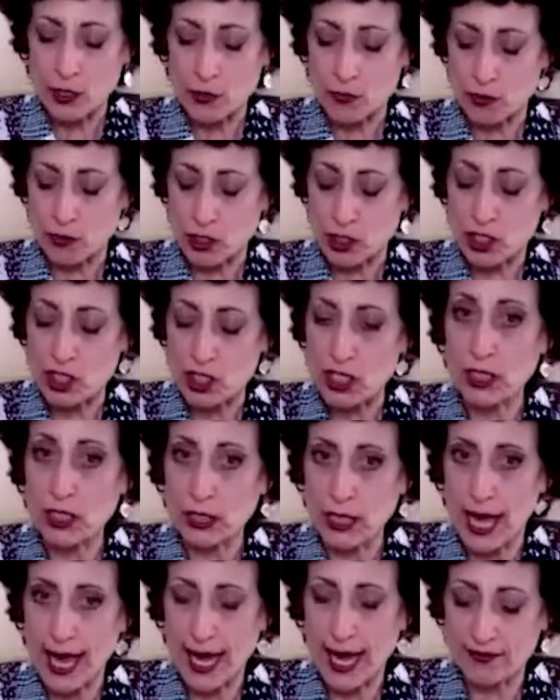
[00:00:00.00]
you still
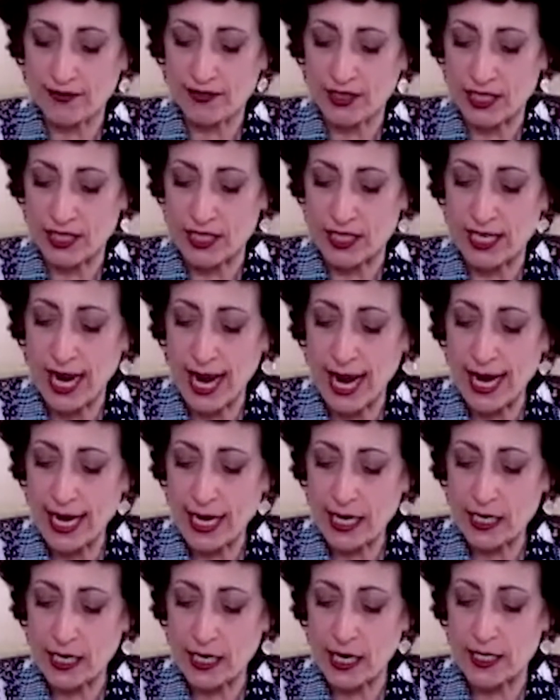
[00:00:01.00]
have to
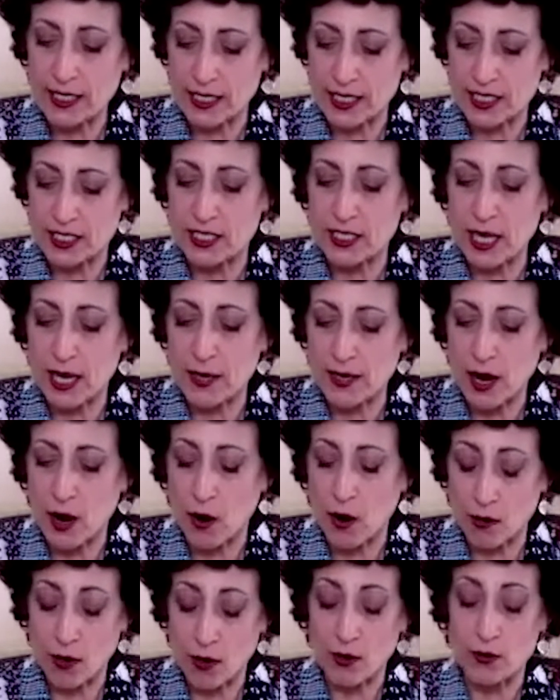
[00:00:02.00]
take and just,
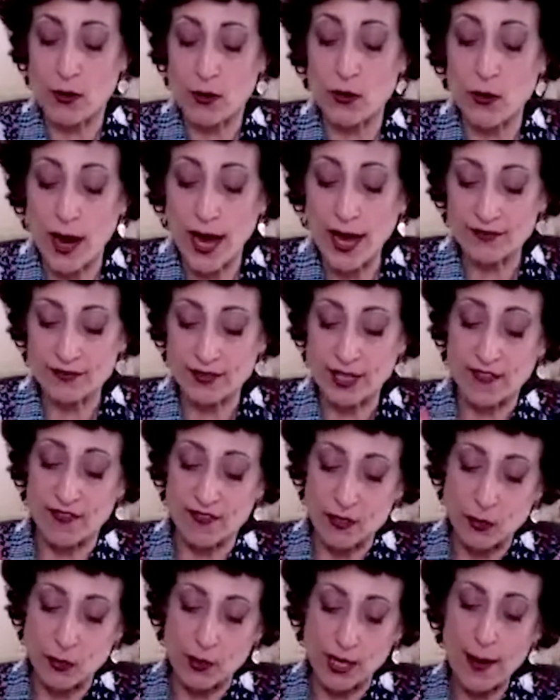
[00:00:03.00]
or you have to, if
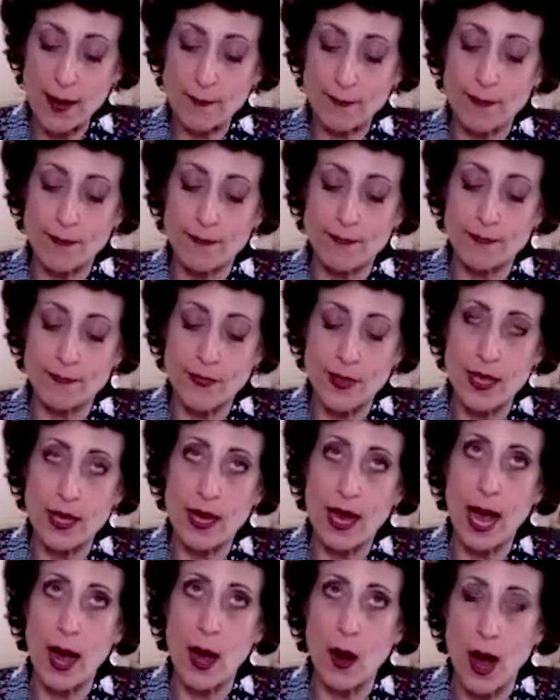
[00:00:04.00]
you get
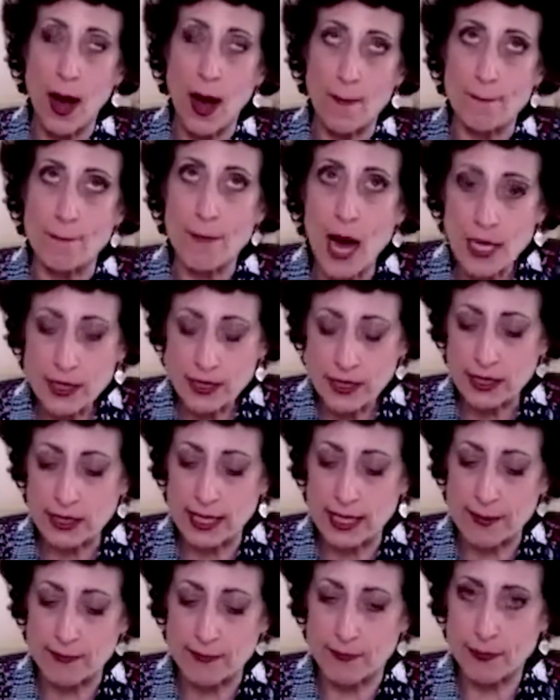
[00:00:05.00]
a
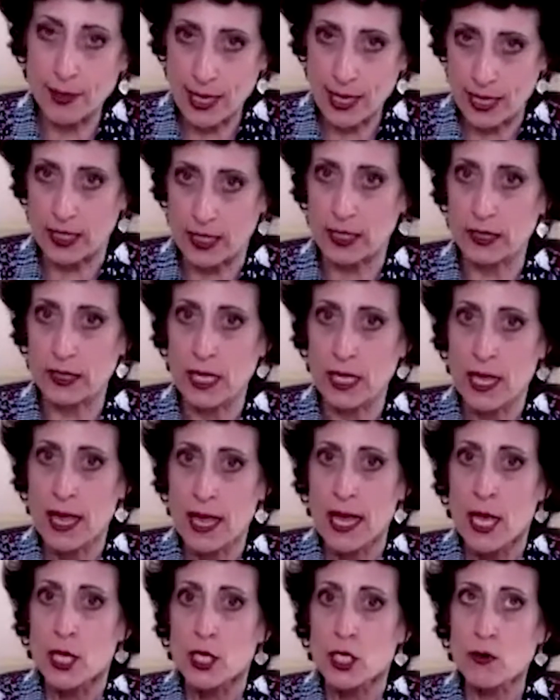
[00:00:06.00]
monthly bill,
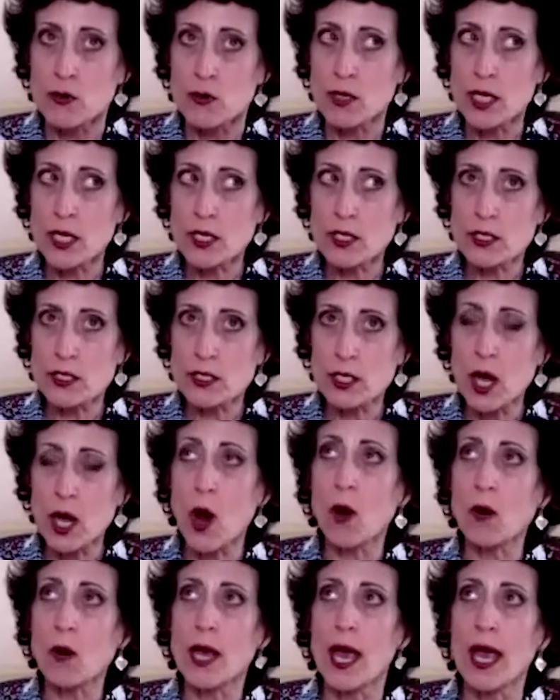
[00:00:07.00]
you need to say,
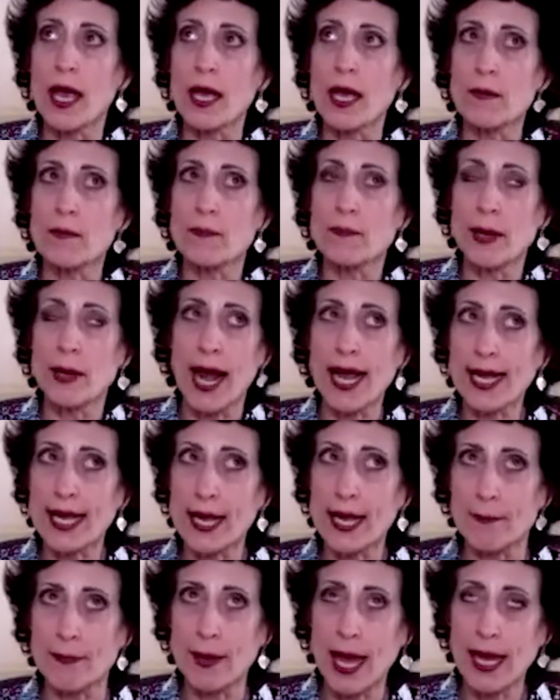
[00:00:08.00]
okay, but I
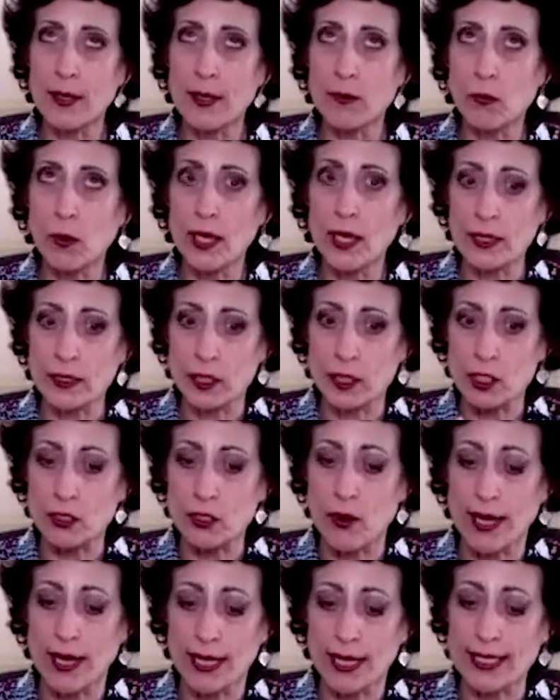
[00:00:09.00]
get paid weekly, so
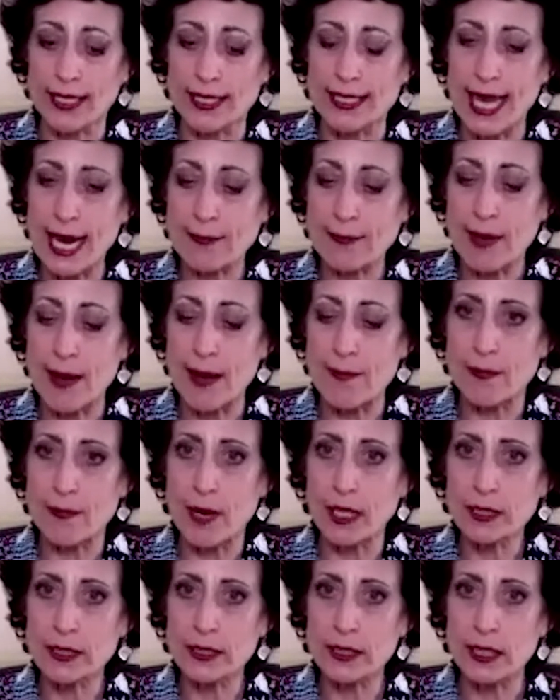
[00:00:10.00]
I gotta take my
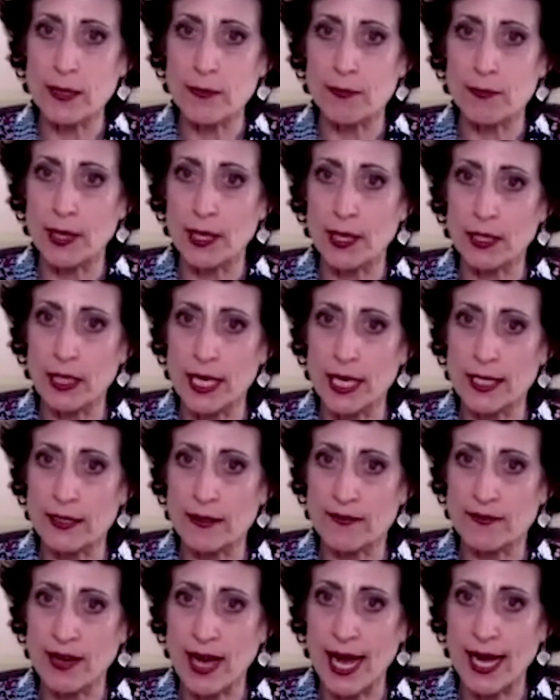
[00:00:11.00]
monthly bill and
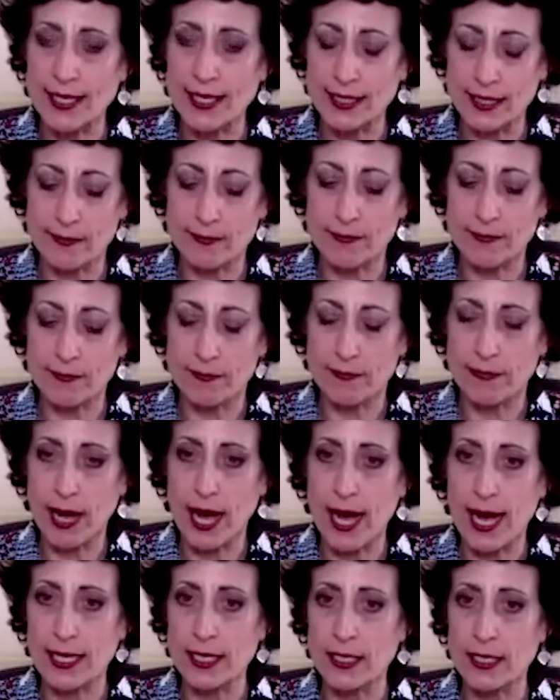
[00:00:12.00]
divide it
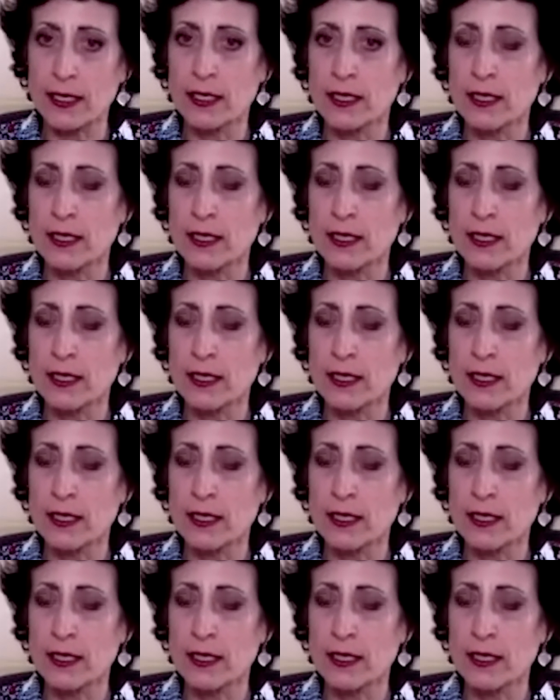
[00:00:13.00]
by